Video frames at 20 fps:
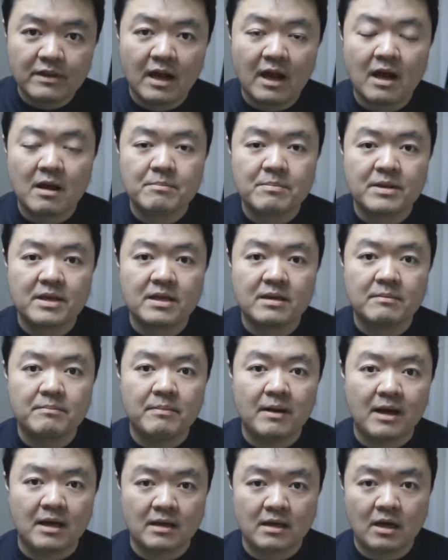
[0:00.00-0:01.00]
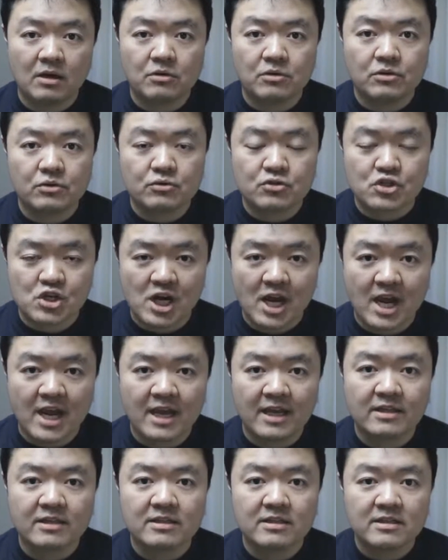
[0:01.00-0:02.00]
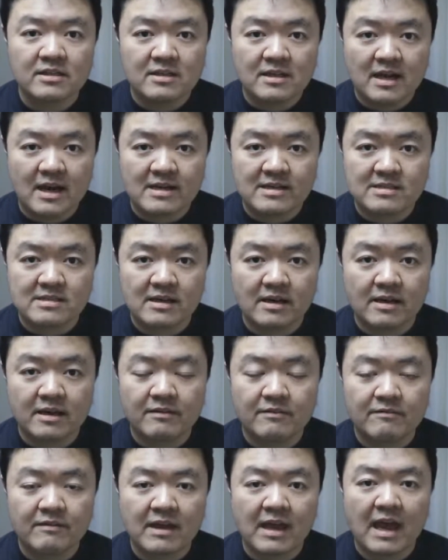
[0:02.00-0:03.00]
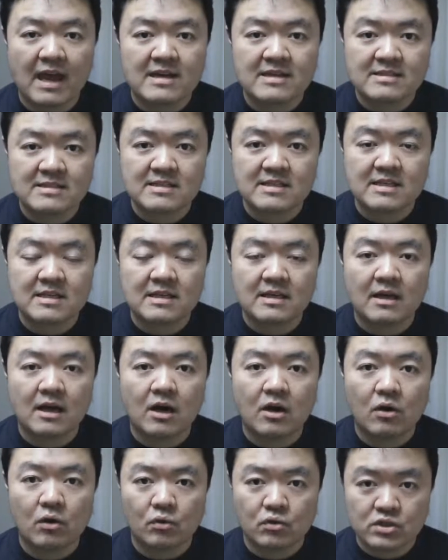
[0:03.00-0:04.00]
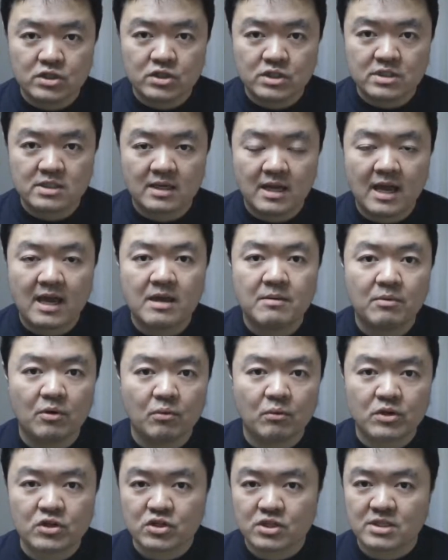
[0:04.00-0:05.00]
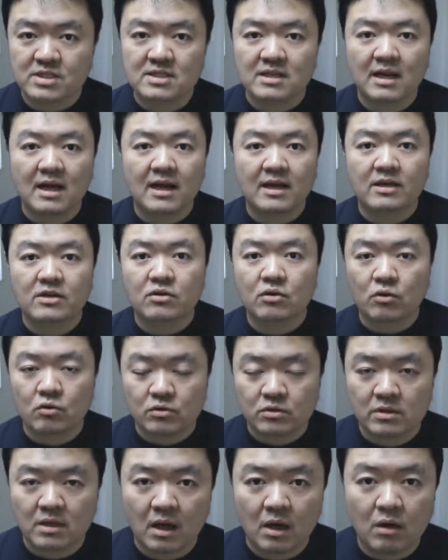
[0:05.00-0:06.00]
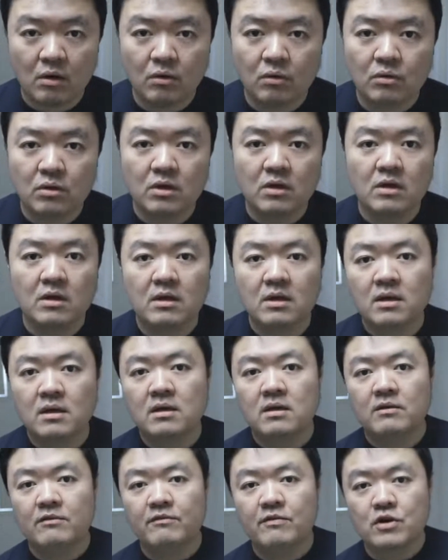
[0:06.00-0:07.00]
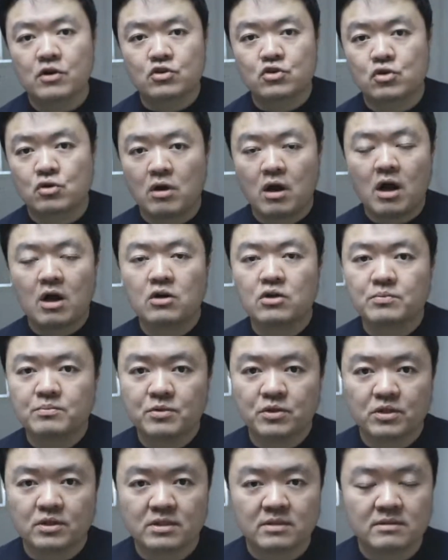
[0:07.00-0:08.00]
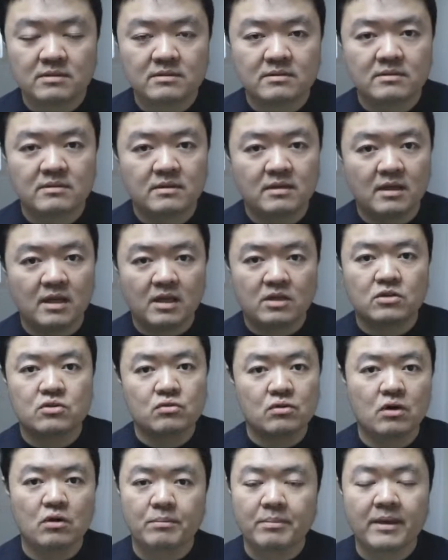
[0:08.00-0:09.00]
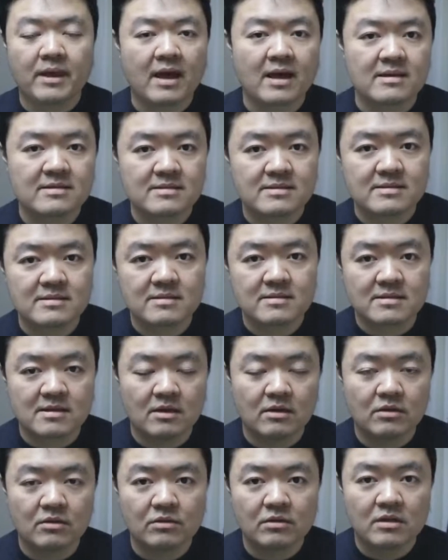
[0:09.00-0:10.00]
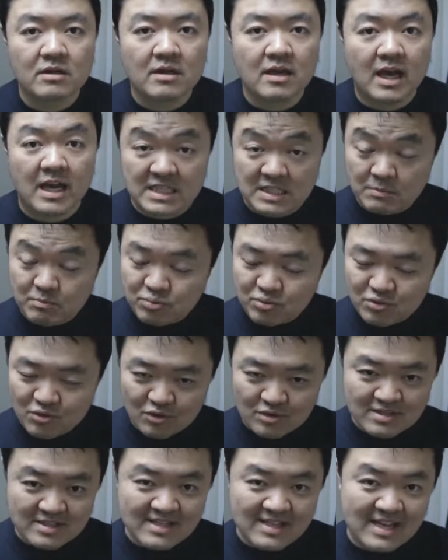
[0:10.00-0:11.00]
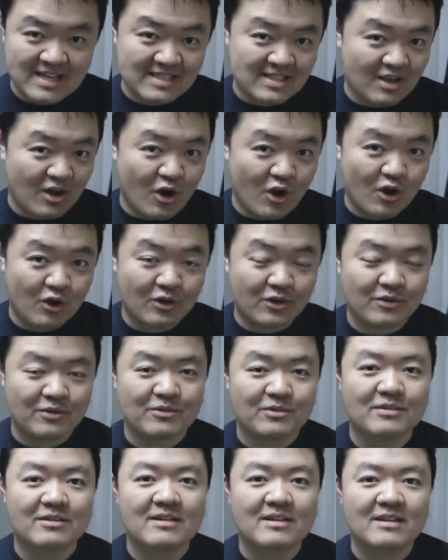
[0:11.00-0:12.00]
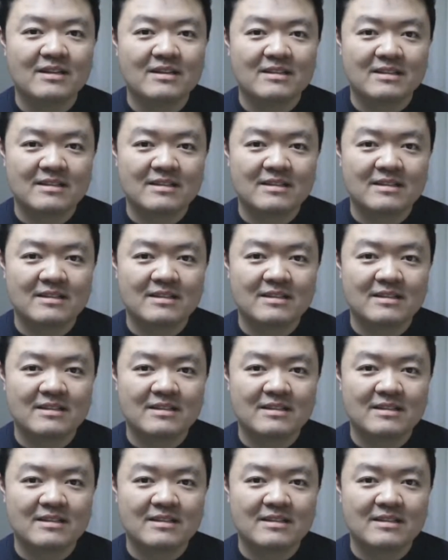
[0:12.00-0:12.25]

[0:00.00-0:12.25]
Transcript: of the RP, but audio chained as a VST host cable, which is like your DAW virtual output into OBS. So it's a processed audio.